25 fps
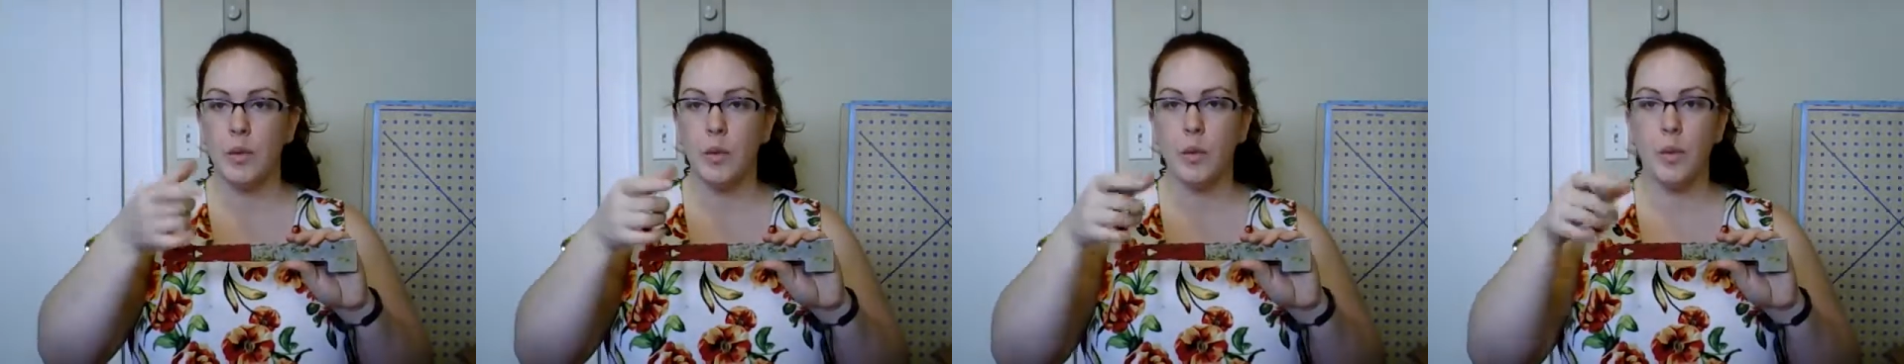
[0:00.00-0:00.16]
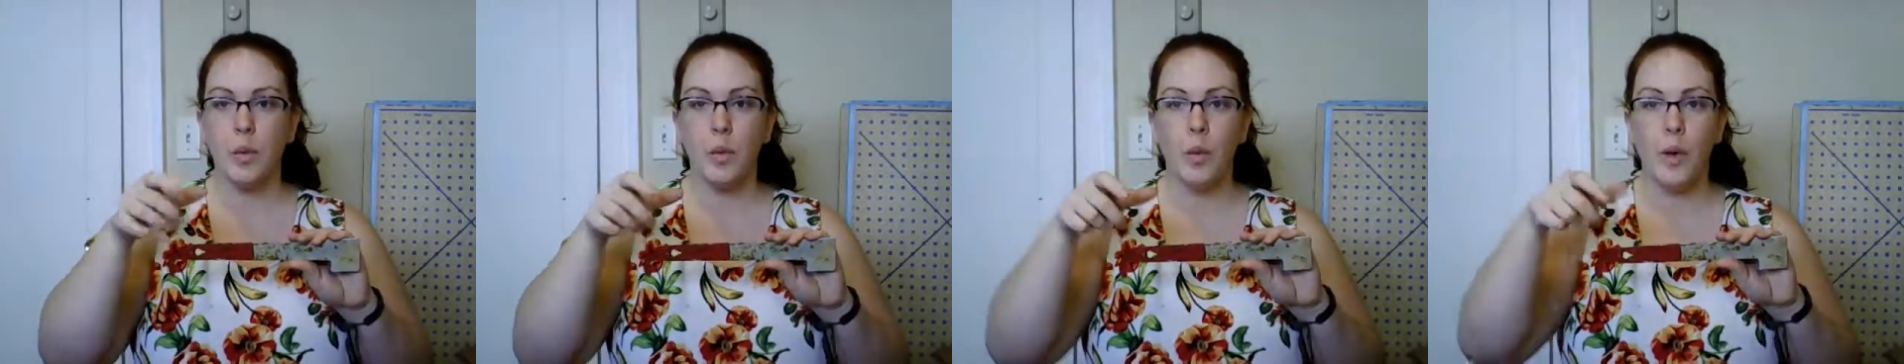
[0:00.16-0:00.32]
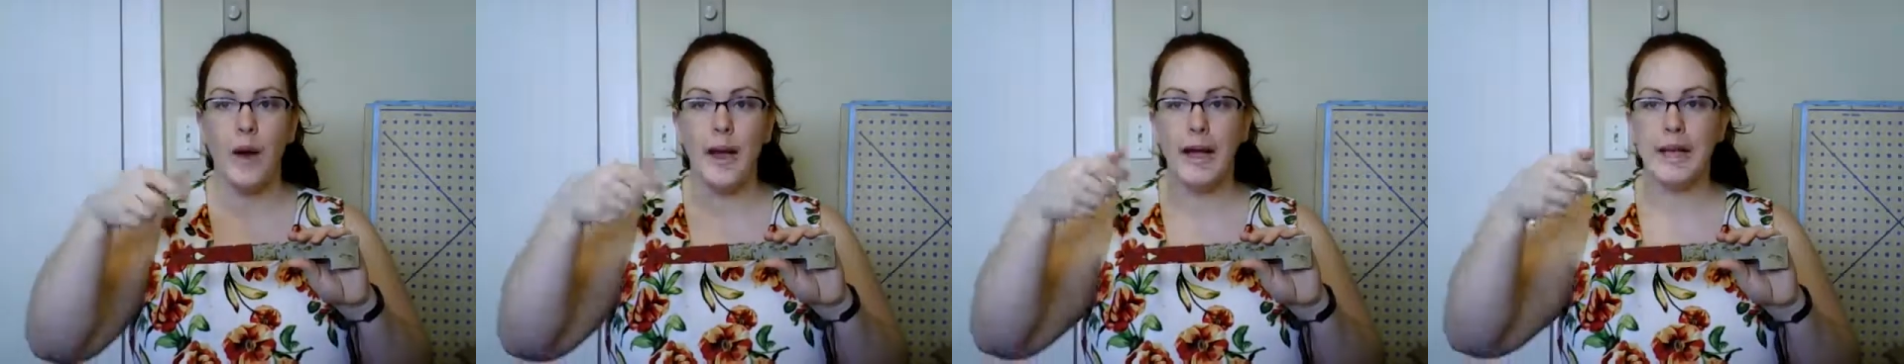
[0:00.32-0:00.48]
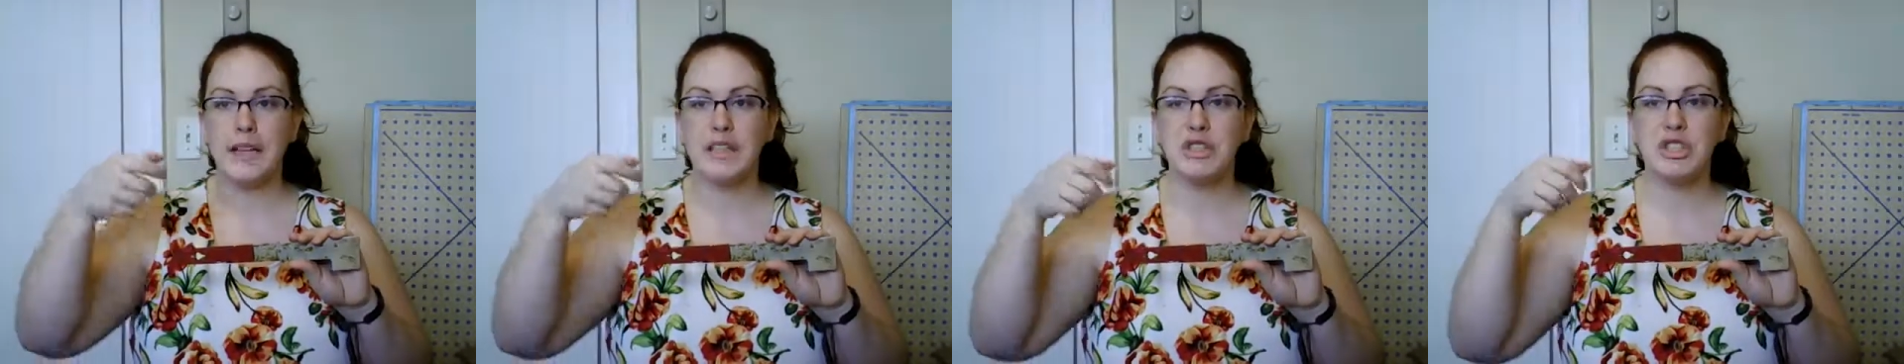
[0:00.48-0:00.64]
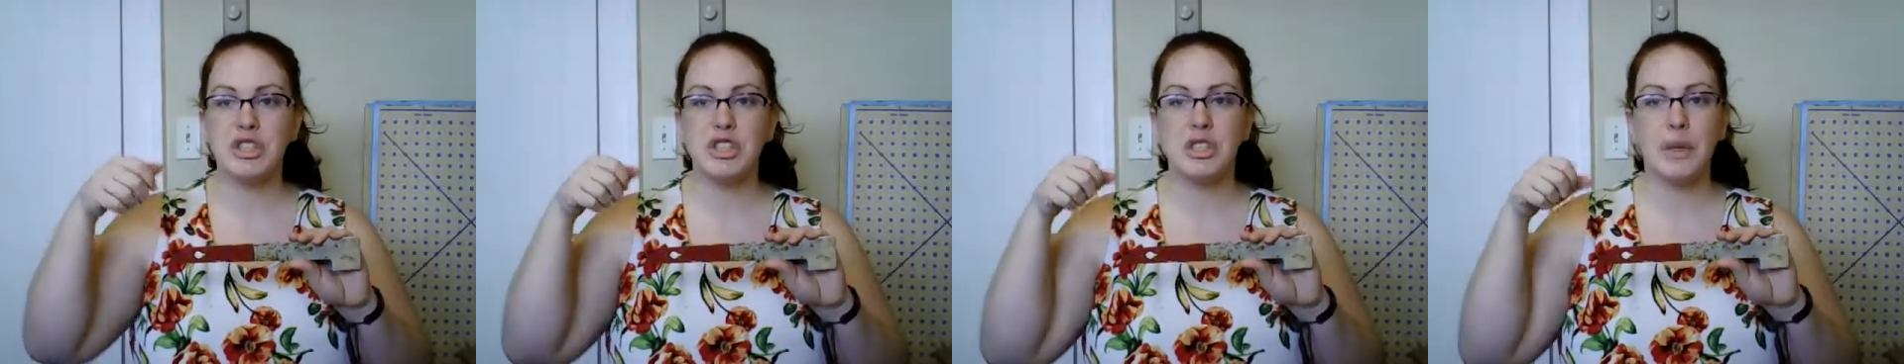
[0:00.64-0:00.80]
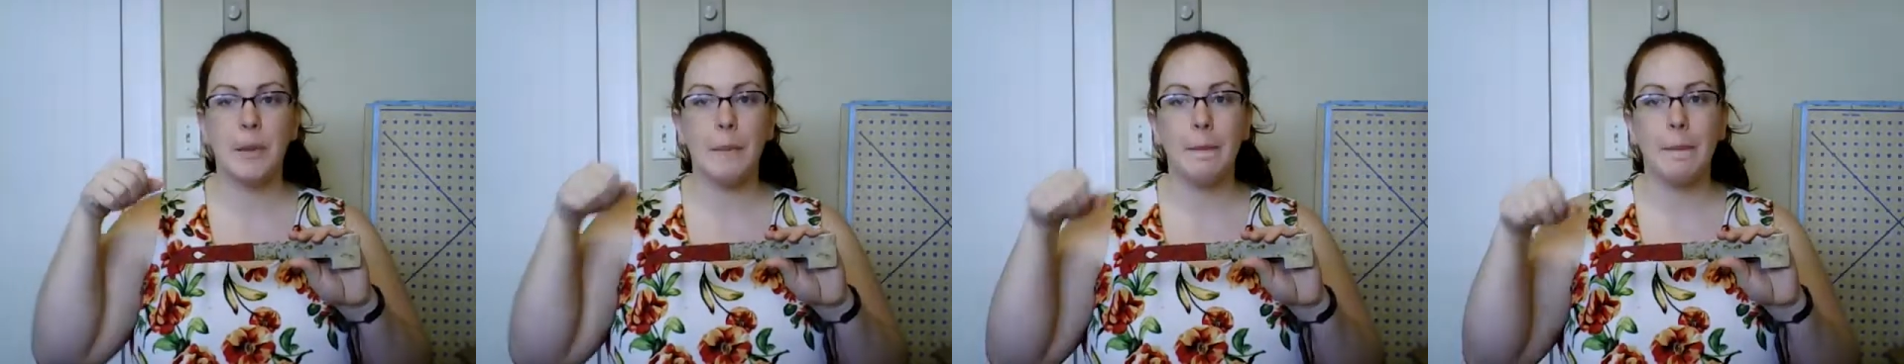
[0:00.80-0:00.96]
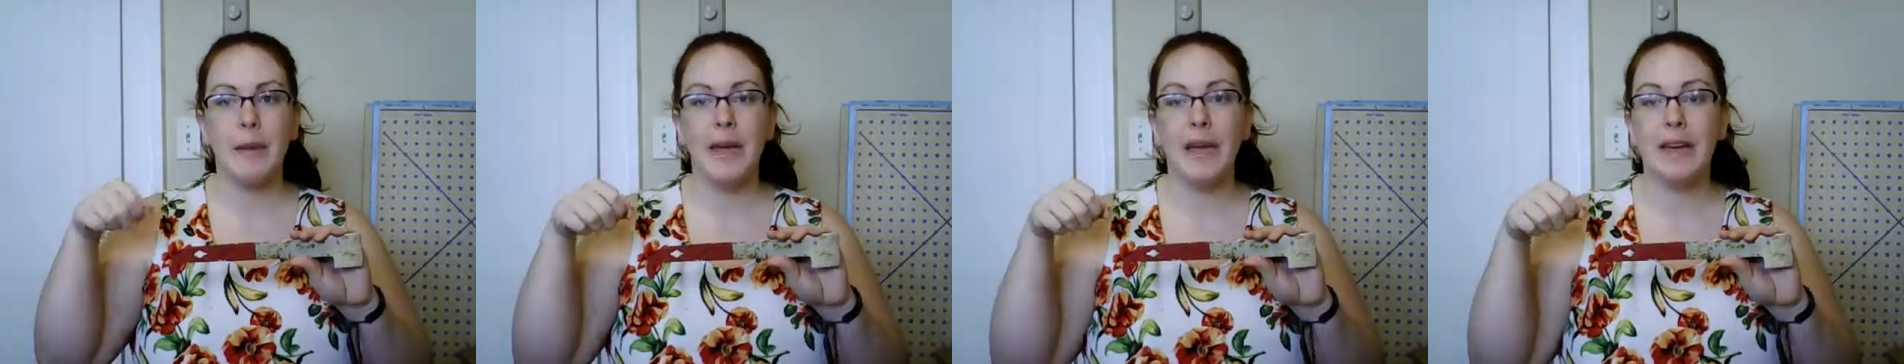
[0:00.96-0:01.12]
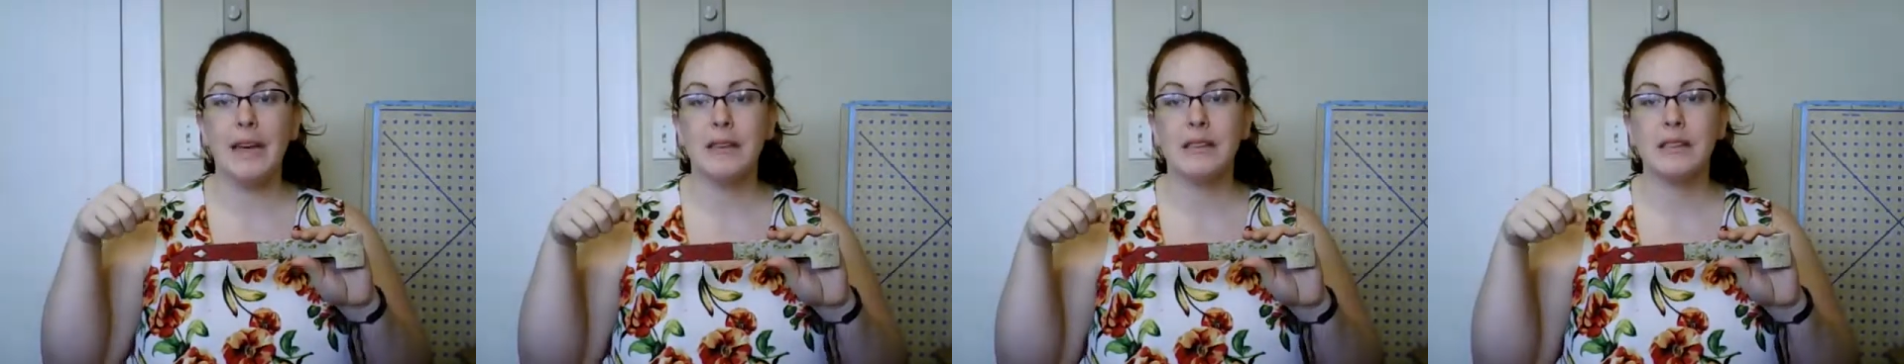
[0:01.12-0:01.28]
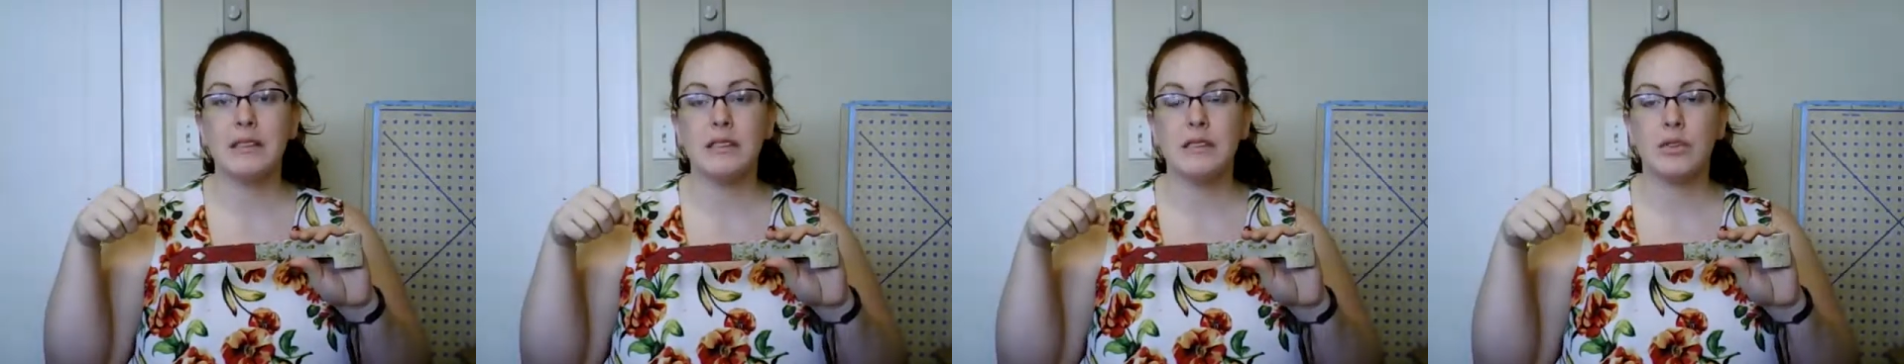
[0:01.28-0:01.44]
wedged
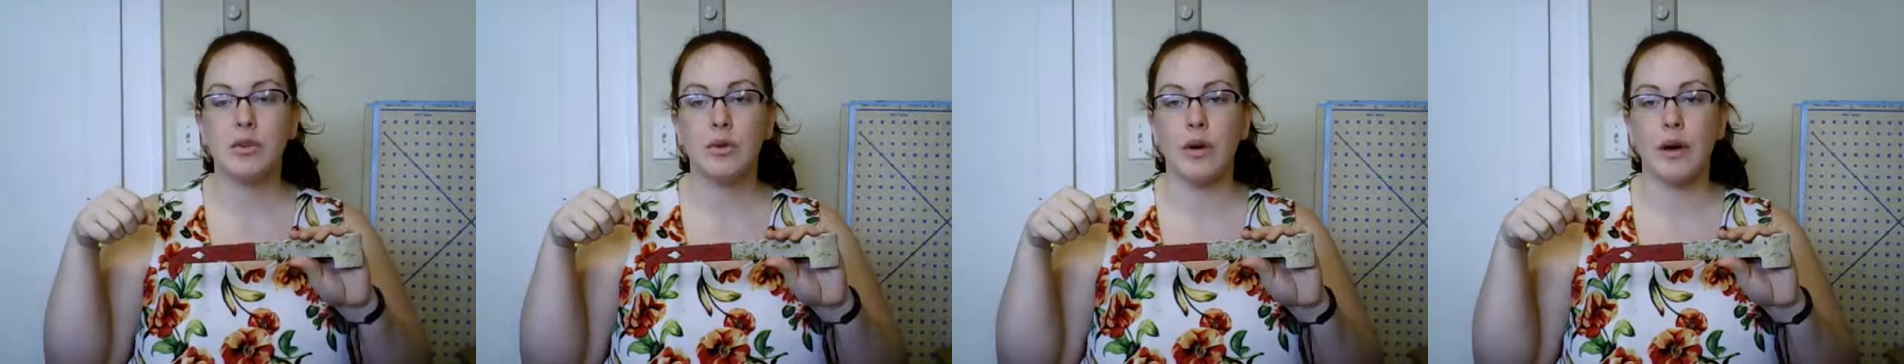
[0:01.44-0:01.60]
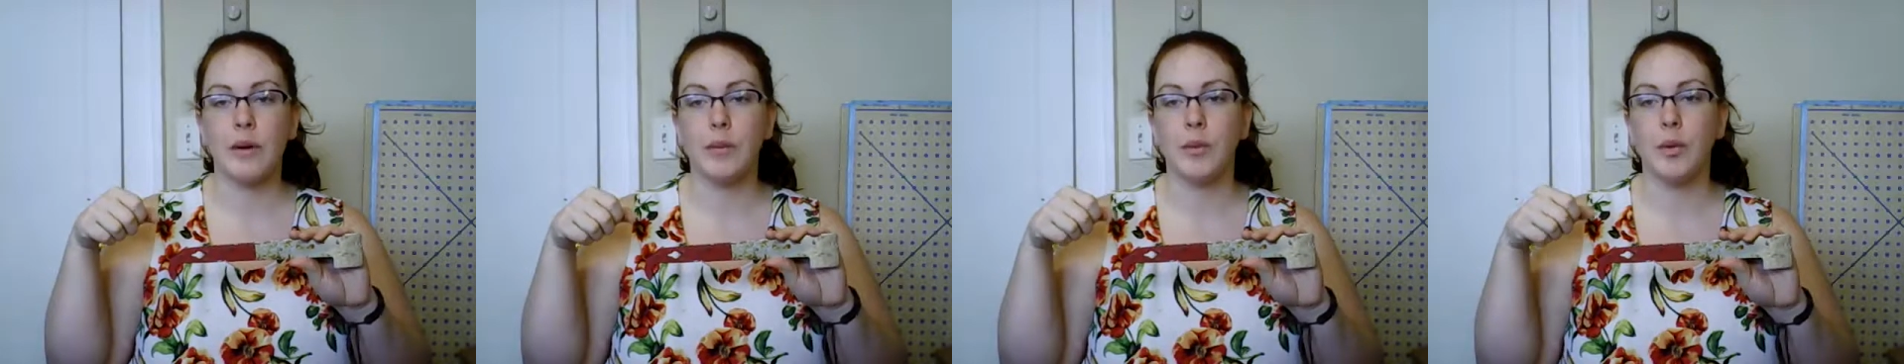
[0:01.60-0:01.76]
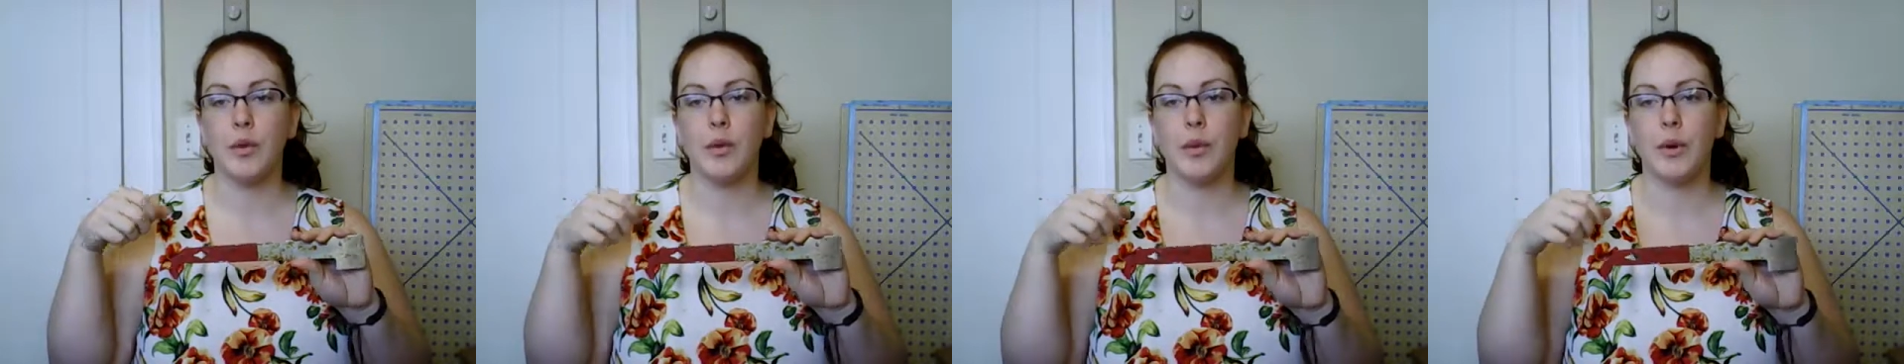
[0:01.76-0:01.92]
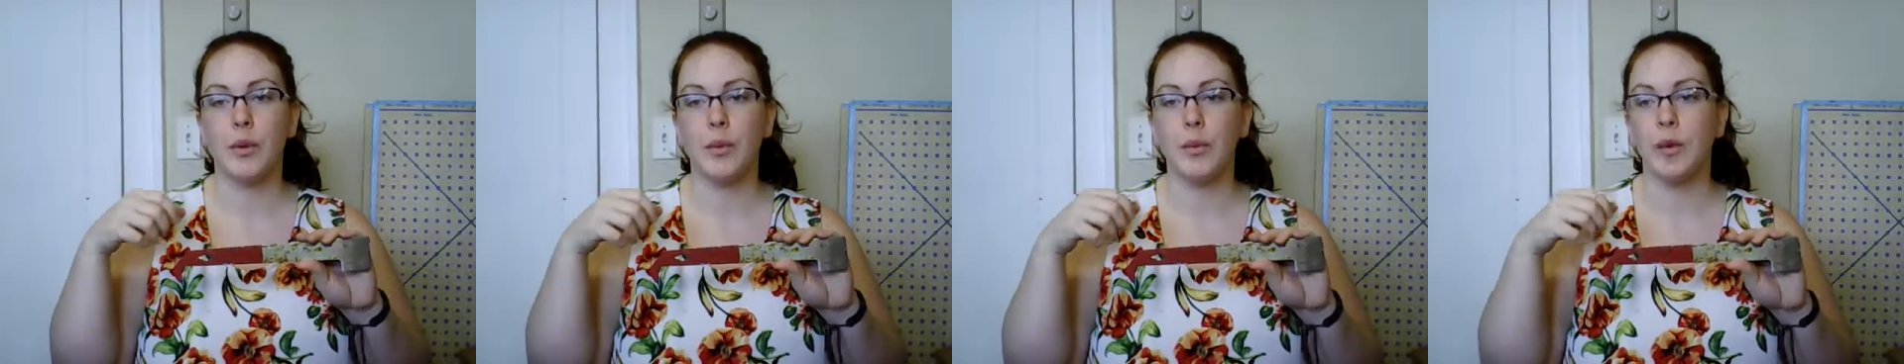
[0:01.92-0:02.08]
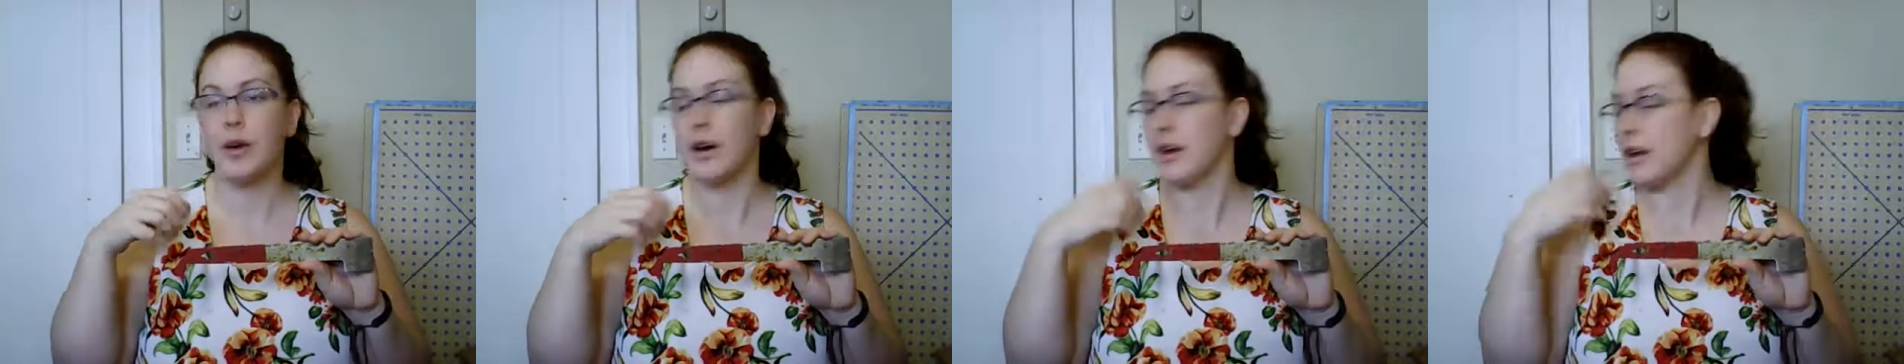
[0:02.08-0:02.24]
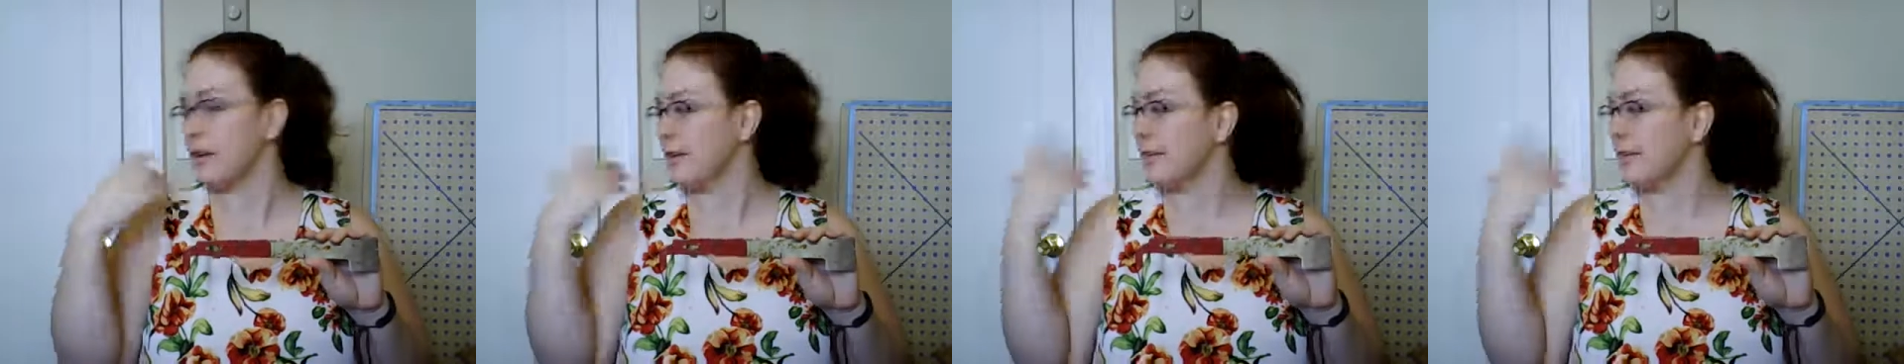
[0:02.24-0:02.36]
paint scraper would work.